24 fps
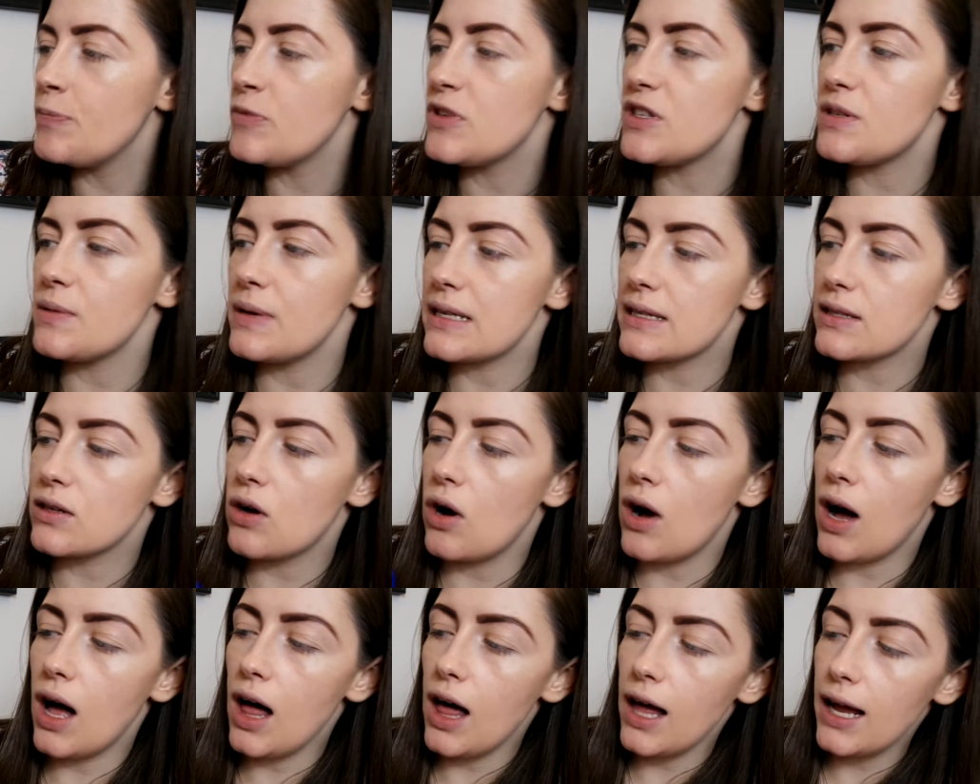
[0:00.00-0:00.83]
So it's
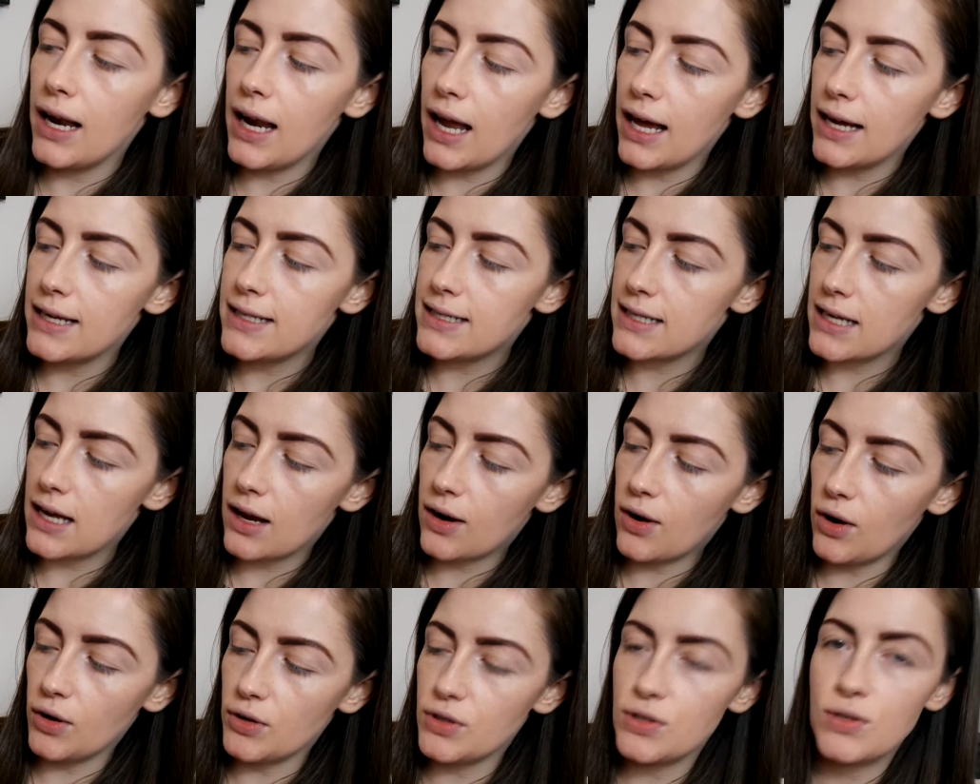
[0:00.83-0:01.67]
got a highlighter,
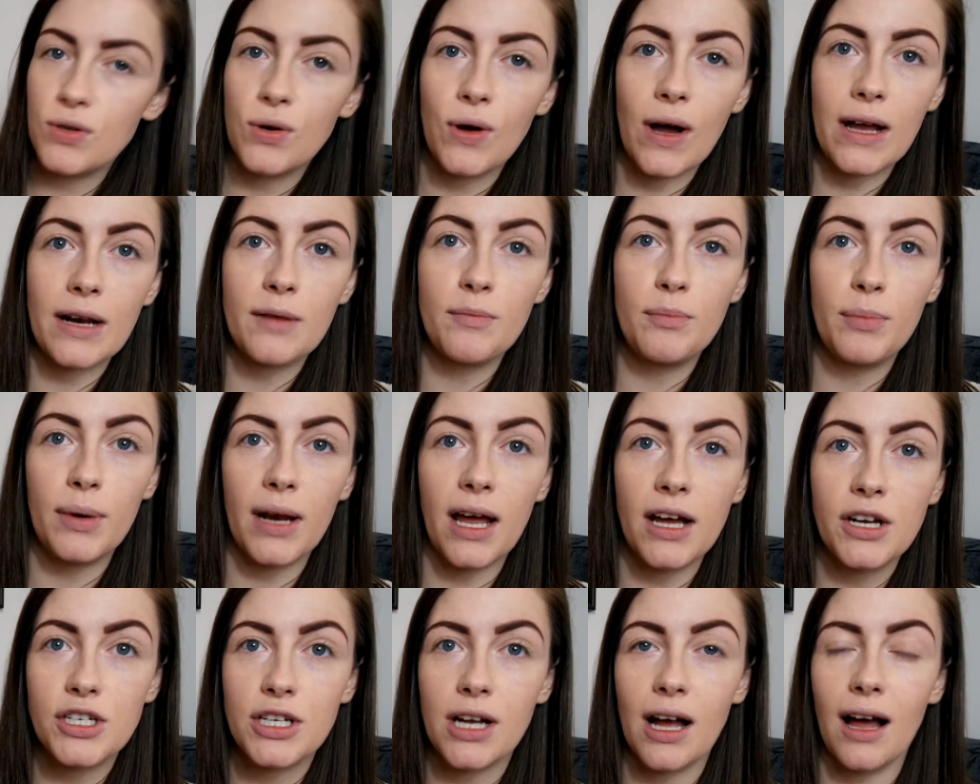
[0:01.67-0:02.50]
a contour and a
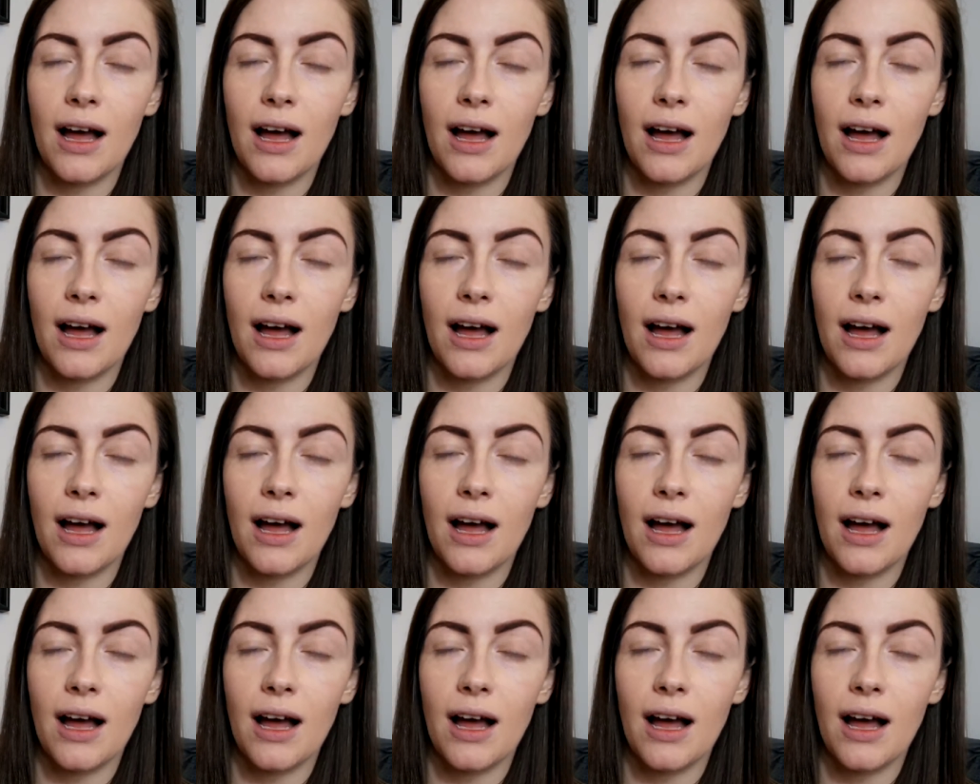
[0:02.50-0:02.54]
blush